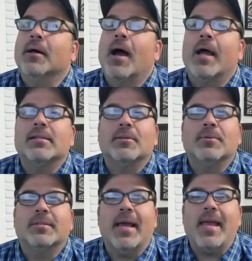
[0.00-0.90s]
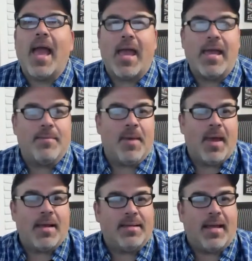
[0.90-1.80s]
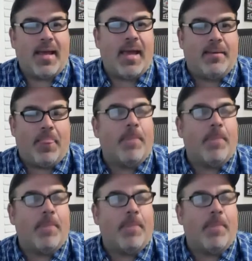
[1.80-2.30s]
All right, so day 8, man, day 8.